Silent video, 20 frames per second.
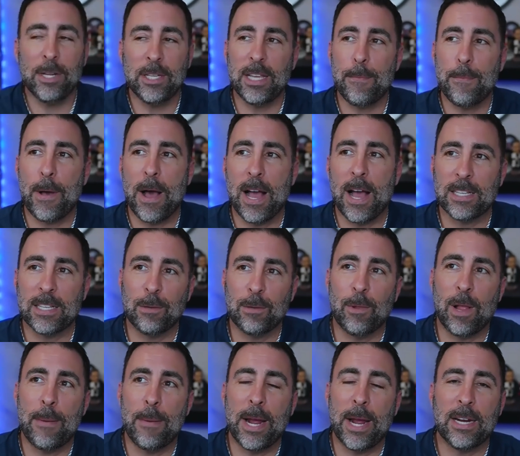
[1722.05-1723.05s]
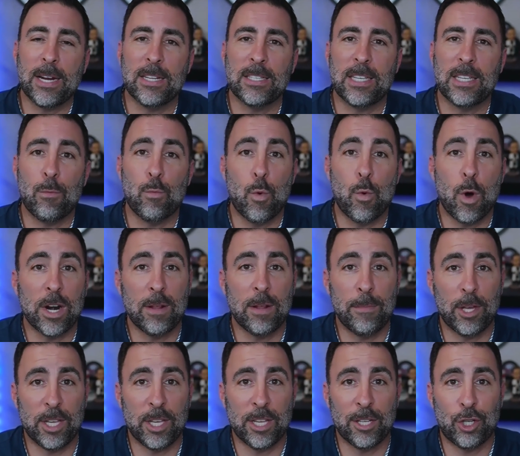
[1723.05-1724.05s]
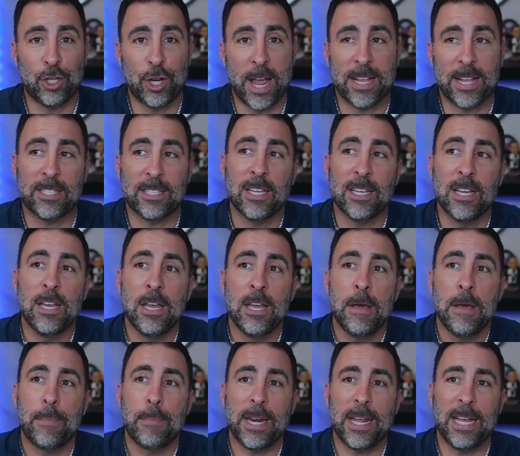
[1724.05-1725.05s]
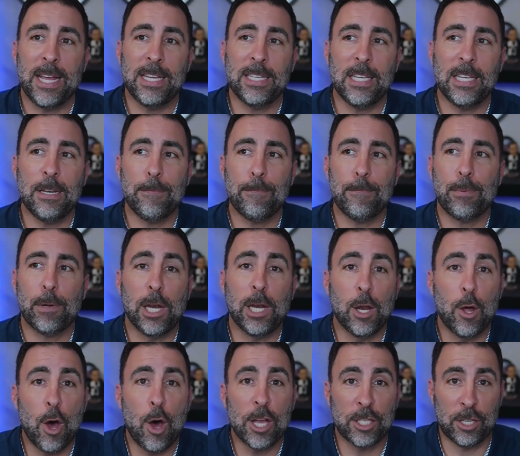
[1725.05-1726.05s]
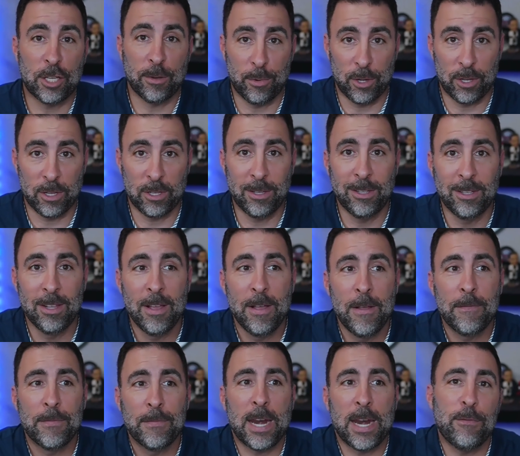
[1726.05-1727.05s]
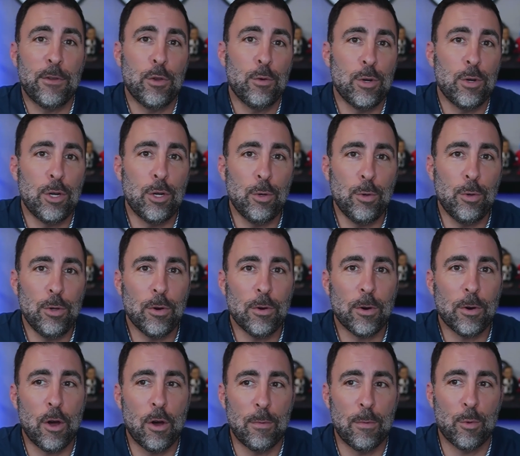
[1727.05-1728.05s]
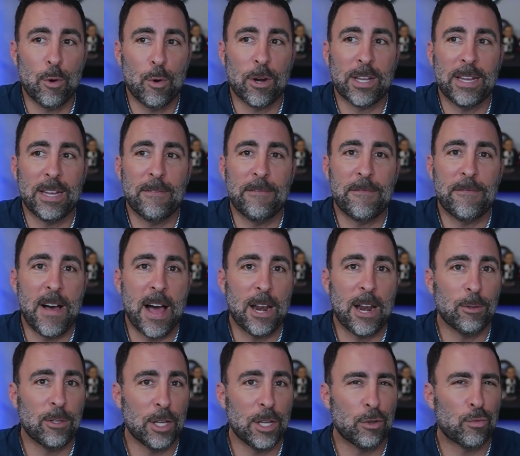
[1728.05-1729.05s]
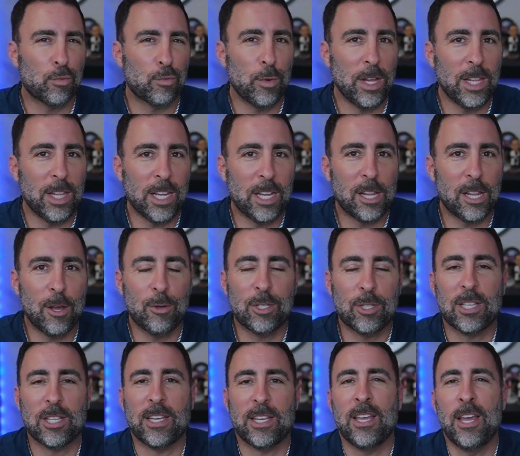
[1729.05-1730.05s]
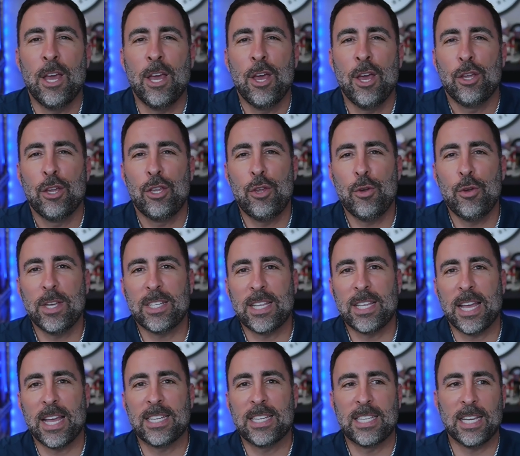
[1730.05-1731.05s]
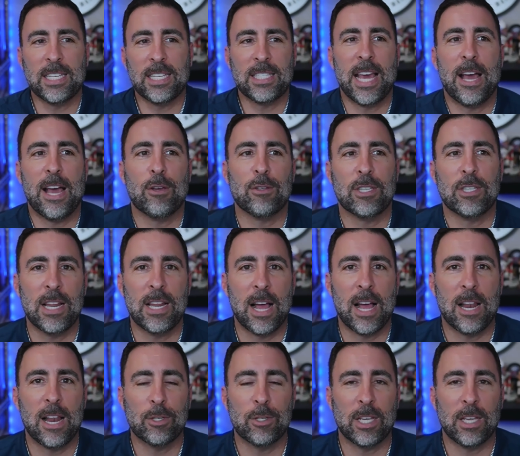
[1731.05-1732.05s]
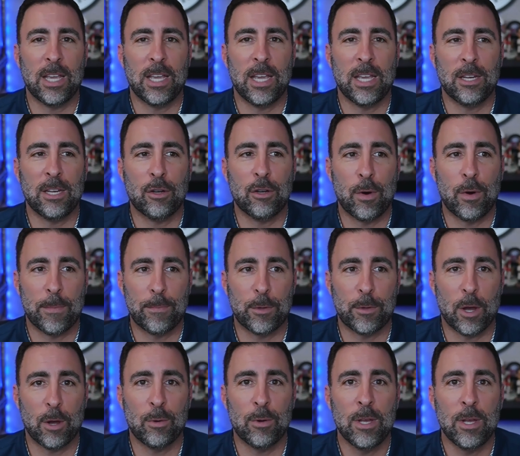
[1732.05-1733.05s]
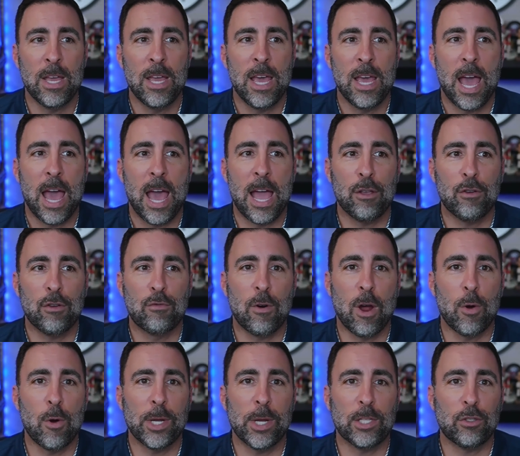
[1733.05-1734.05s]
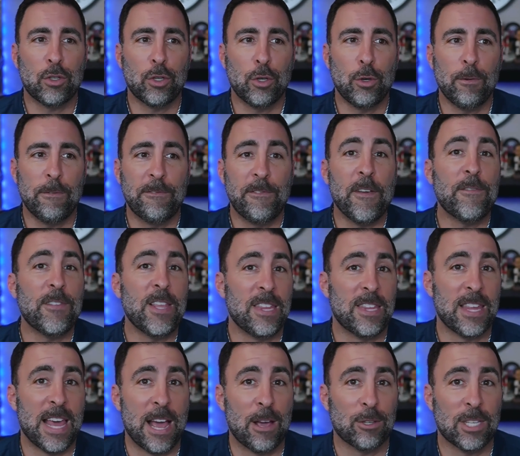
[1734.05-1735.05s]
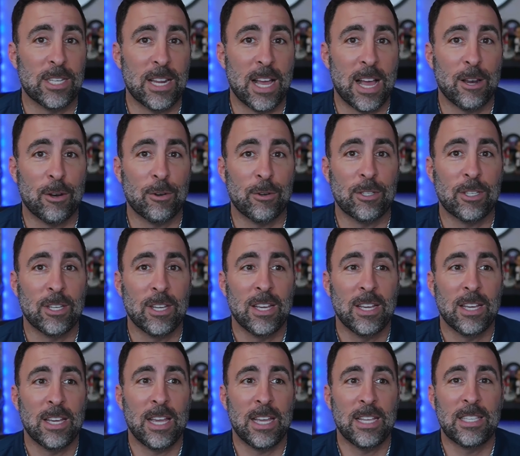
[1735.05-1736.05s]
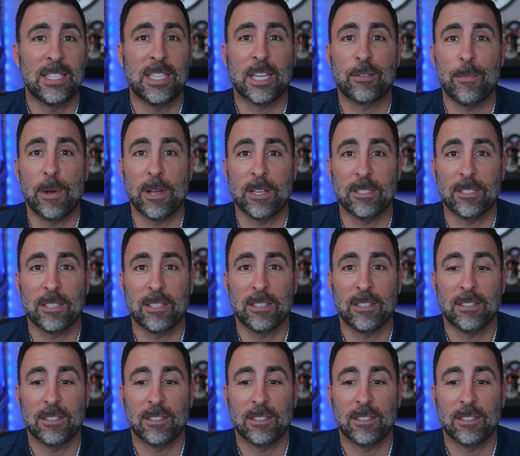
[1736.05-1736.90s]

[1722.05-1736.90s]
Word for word: to say possible. I'm not going to say one in a million chance, but is it plausible that if you knew your homework and followed things really closely, you could take six thousand dollars in crypto and grow it to fifty thousand dollars in six months?